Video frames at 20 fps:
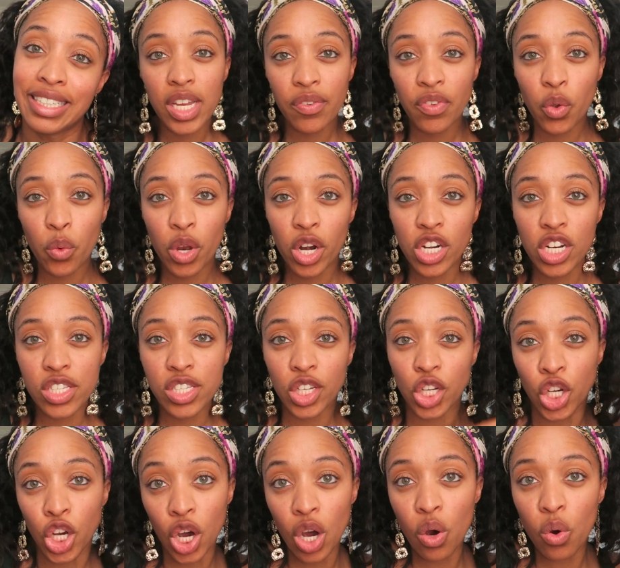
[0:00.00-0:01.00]
I definitely want to
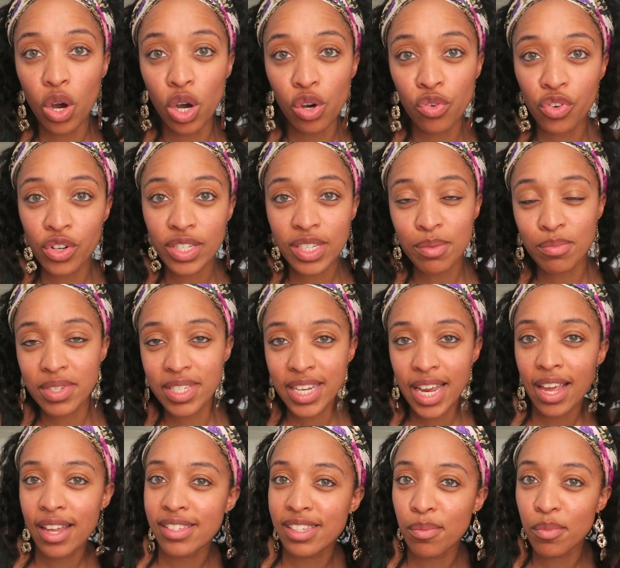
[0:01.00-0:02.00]
just go over some
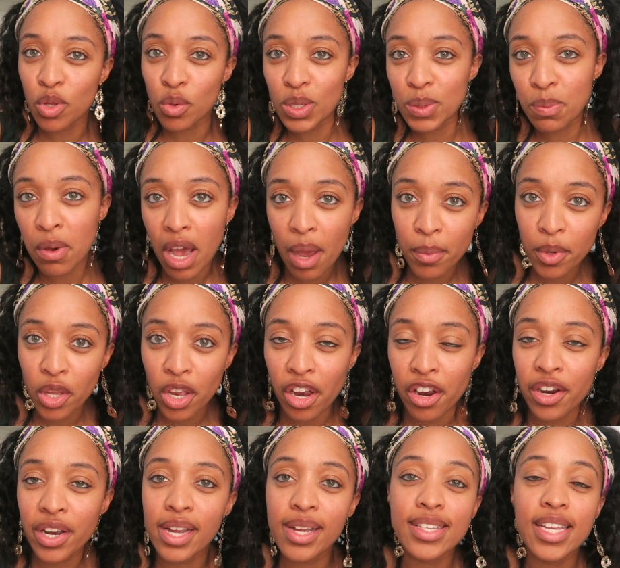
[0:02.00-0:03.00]
states, some of the most popular
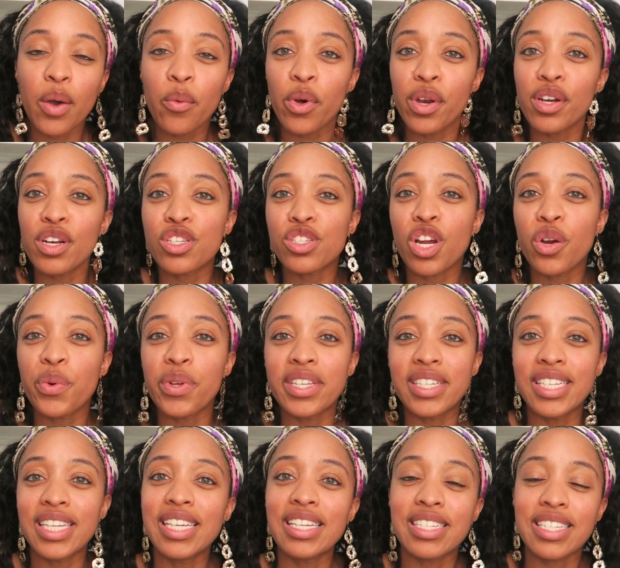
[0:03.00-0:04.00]
areas. I wanted to start
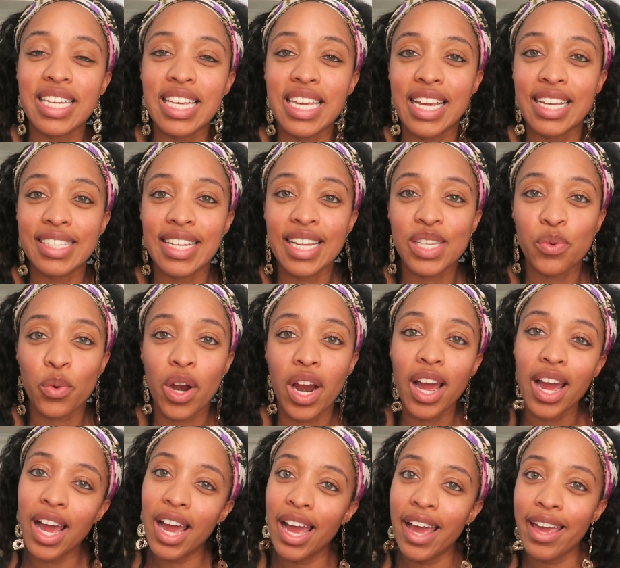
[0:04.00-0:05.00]
with DC because that's
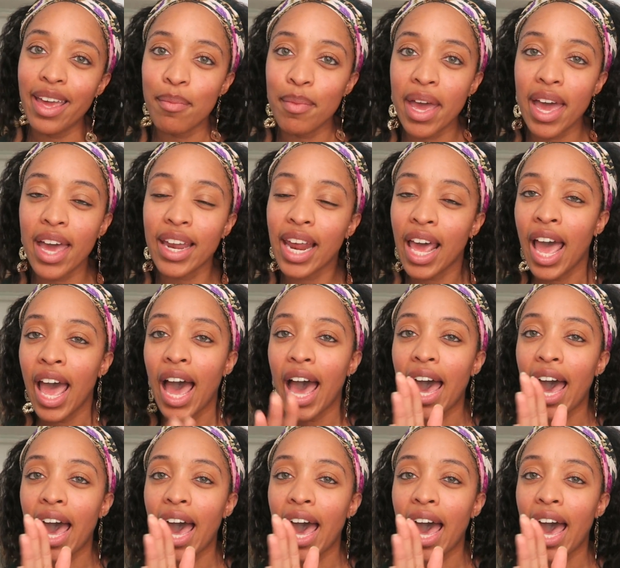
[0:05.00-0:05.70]
where I am at.